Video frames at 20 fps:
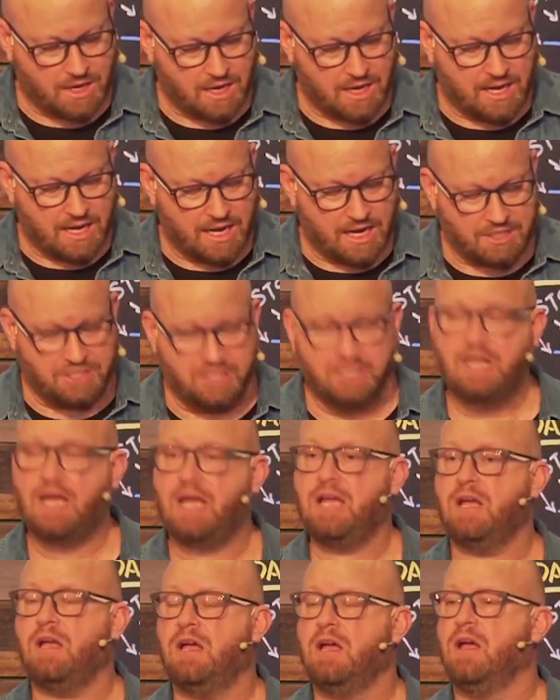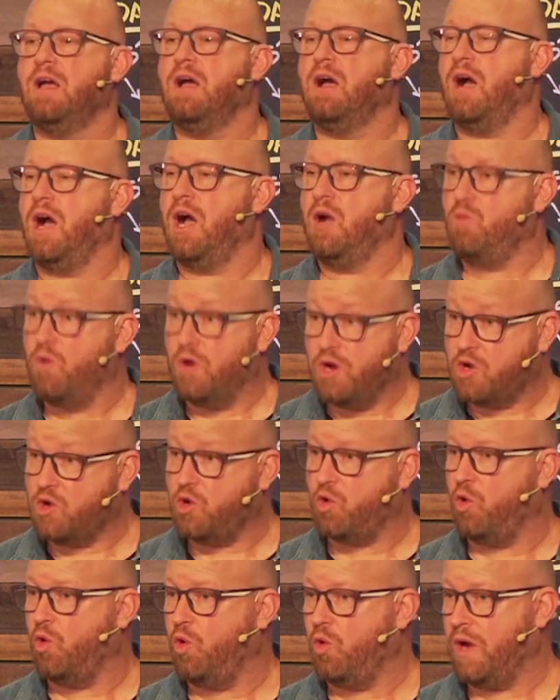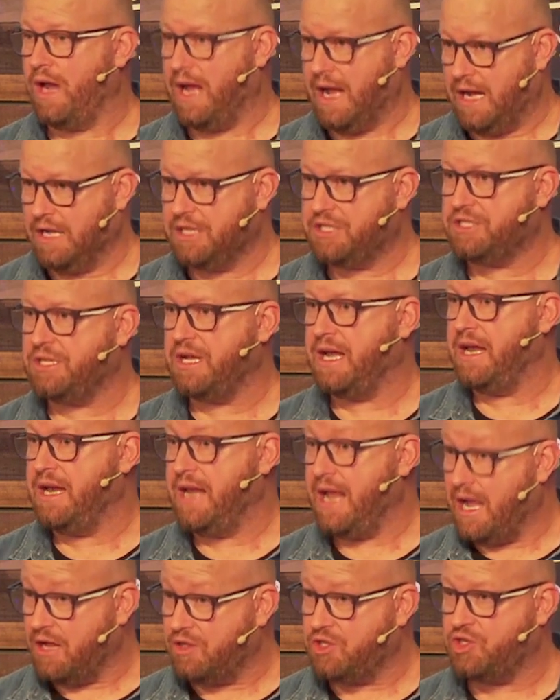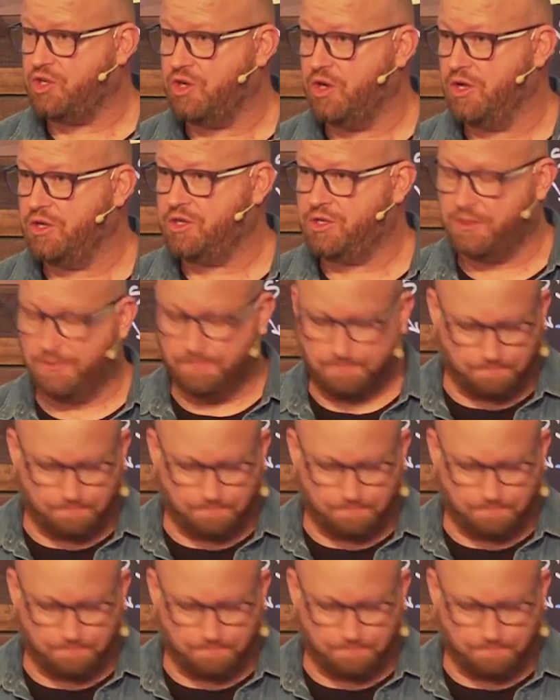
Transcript: And today, I want to call us and our church